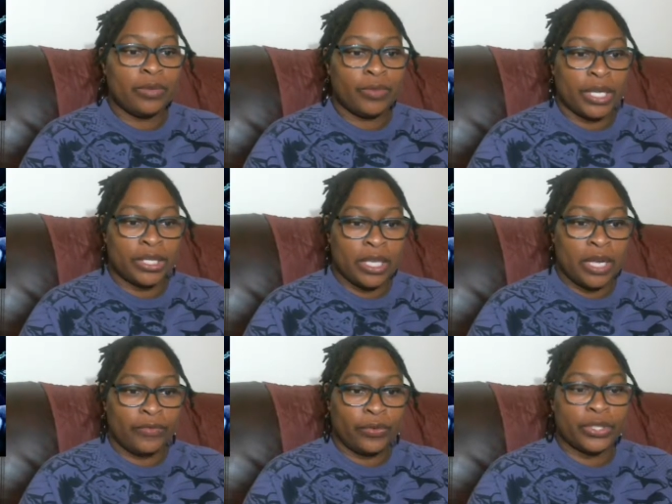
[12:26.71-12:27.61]
Witch,
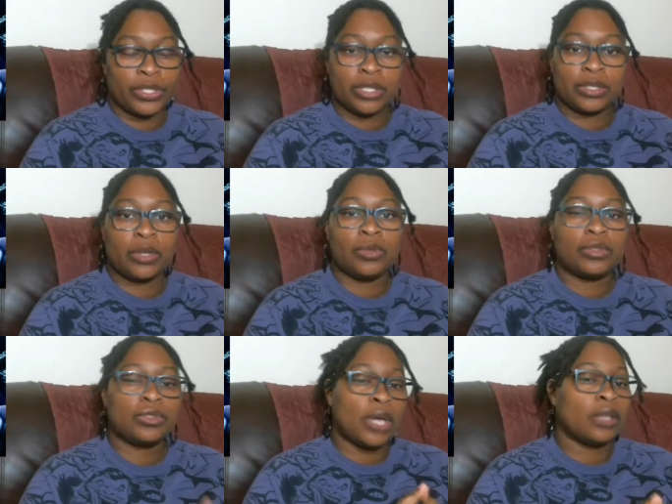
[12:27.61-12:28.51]
Unfortunate
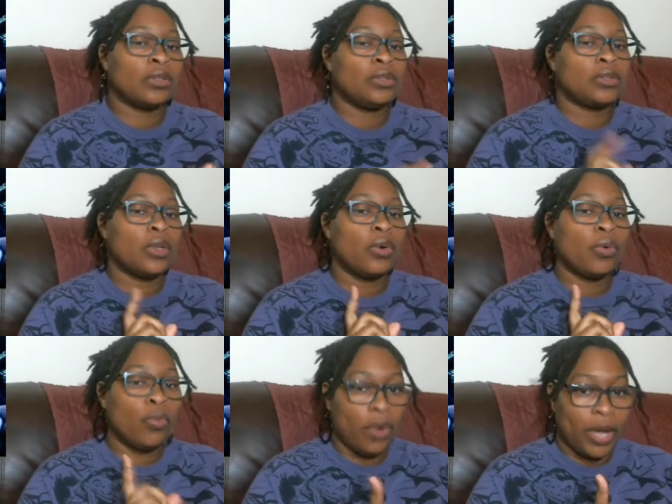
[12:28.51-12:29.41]
Souls Chronicles
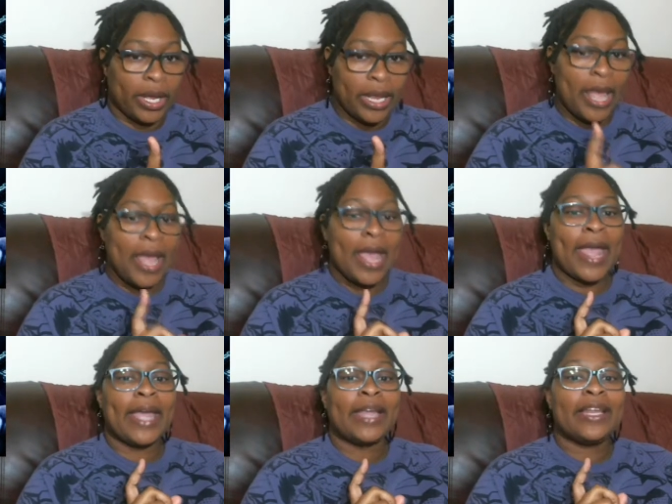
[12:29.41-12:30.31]
one.
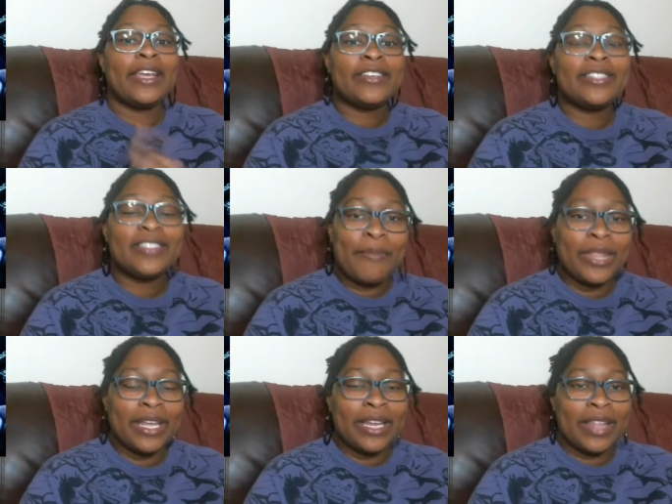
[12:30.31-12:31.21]
And here's something